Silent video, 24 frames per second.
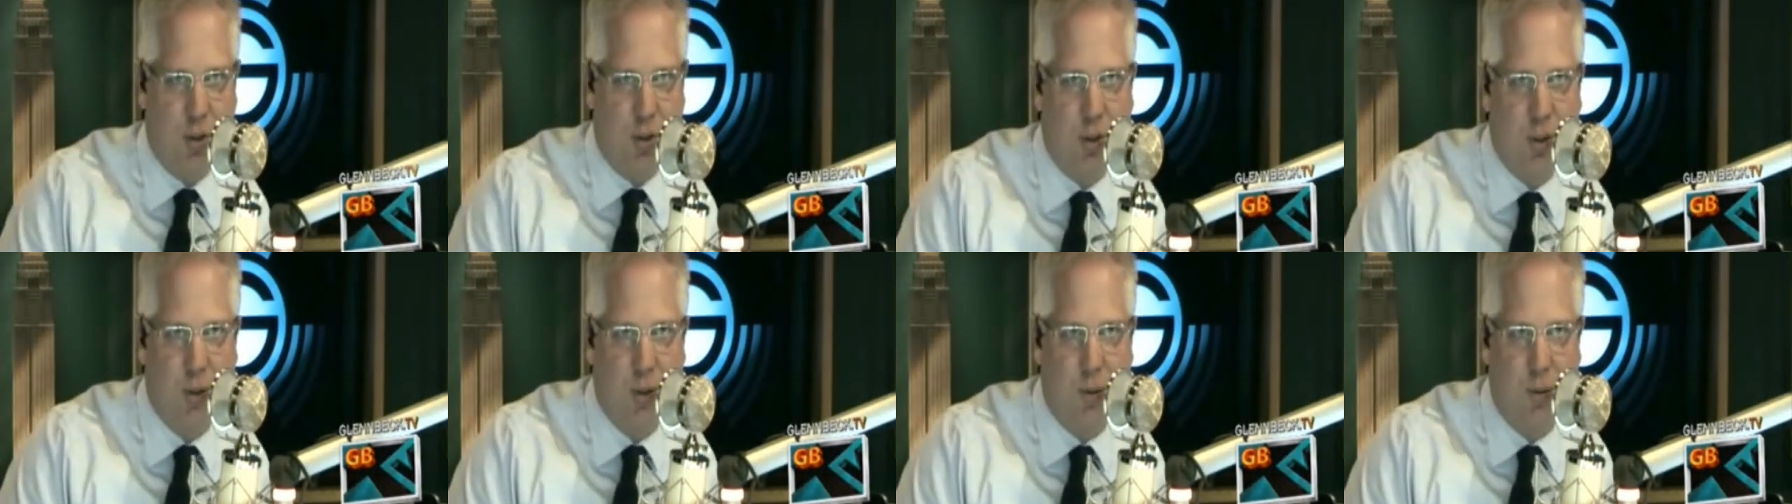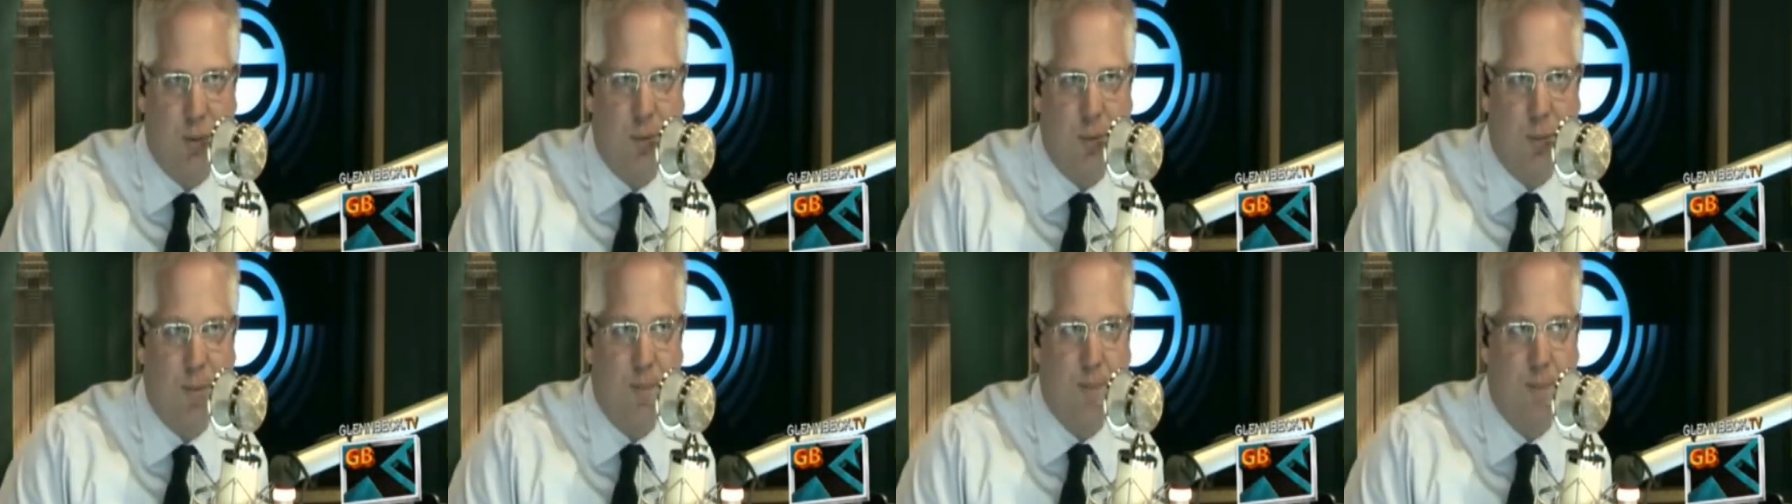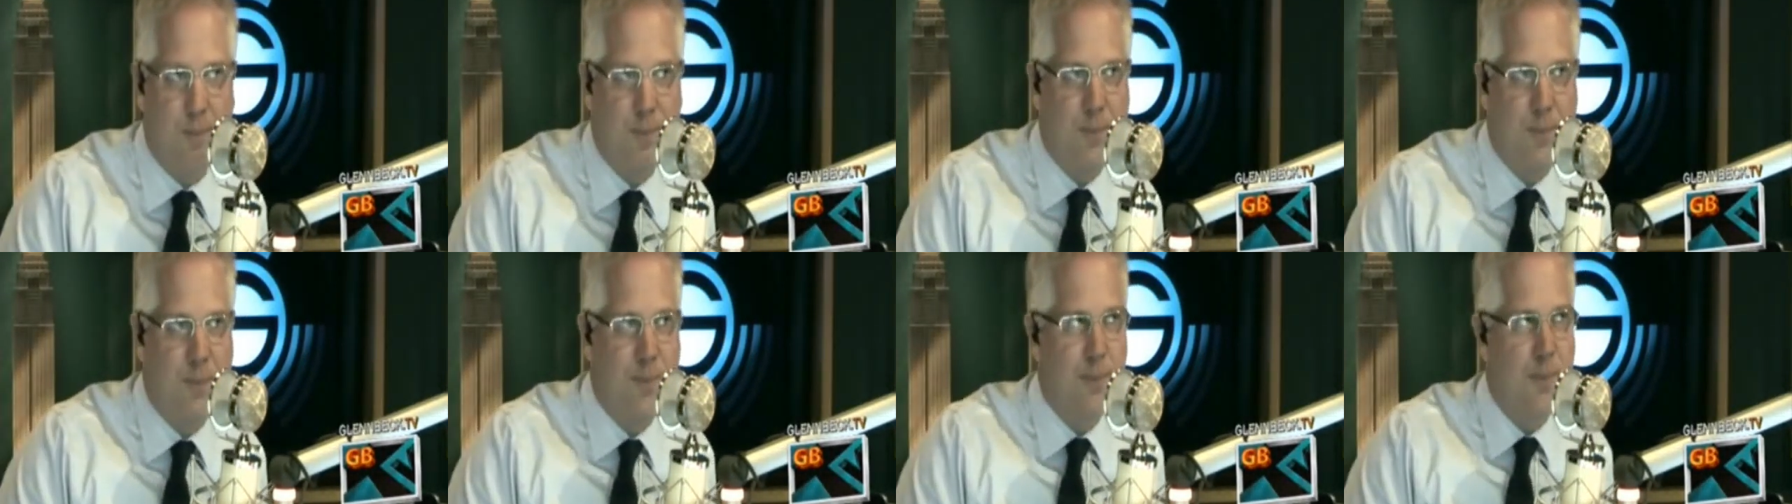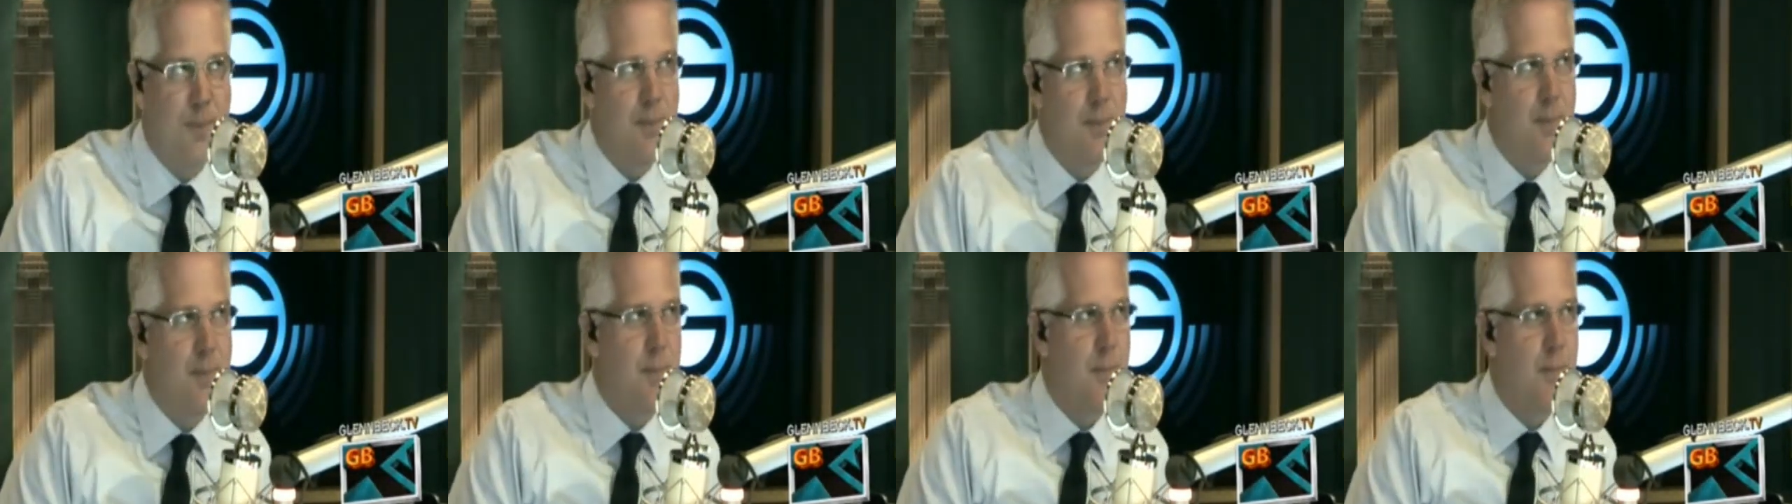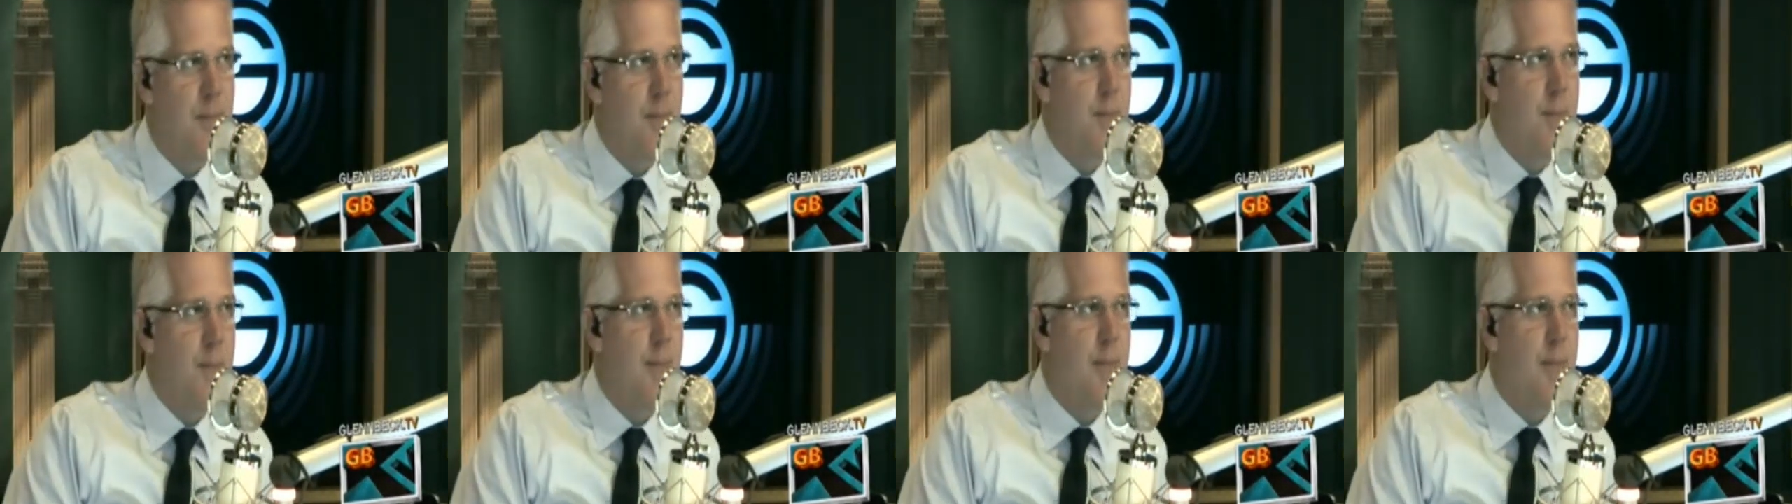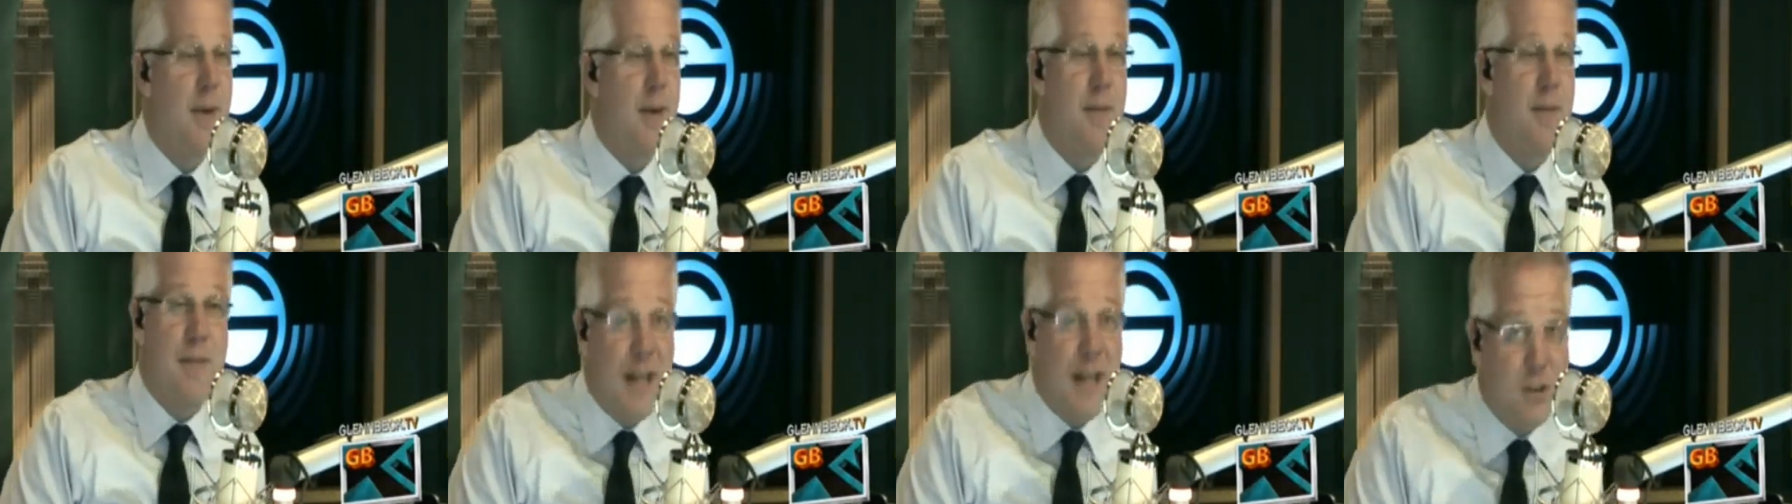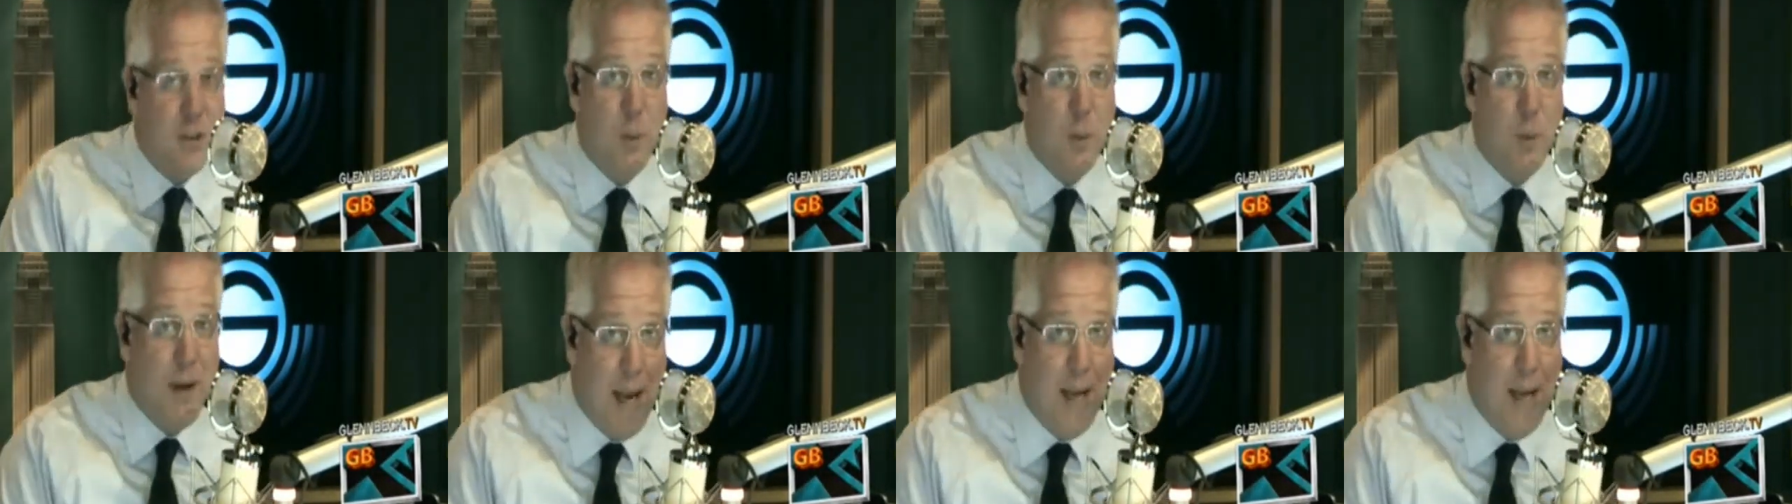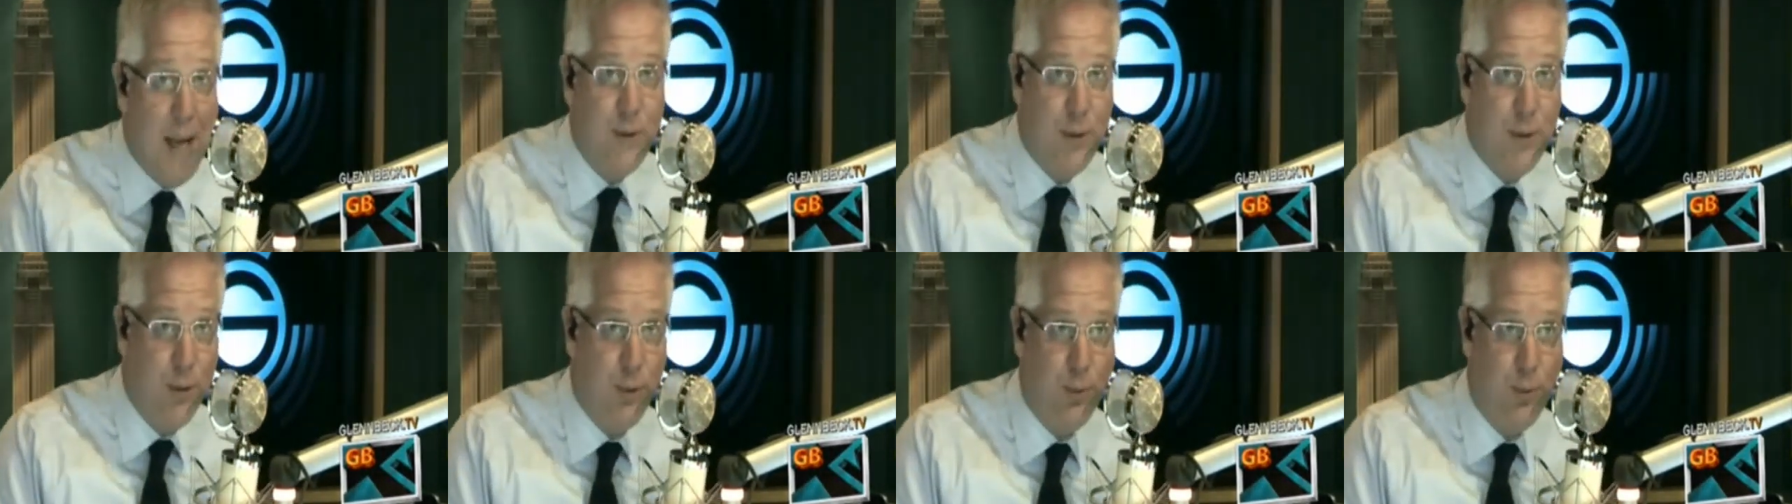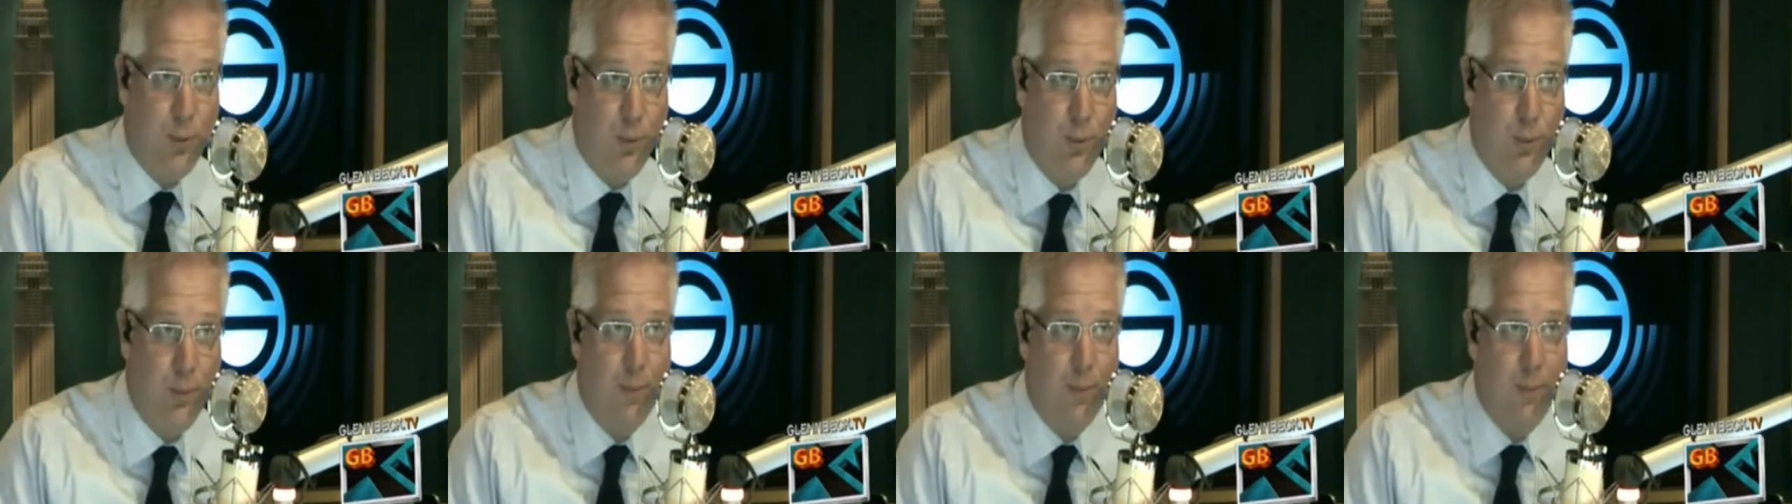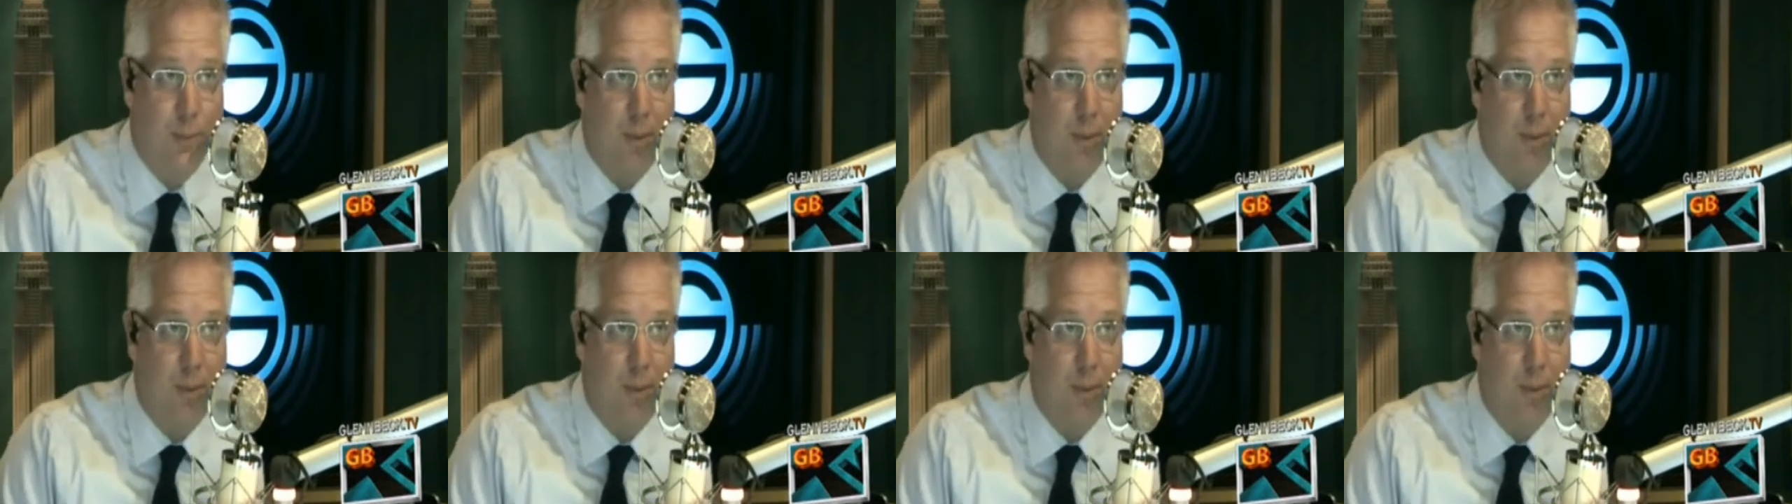to do. That's what I do.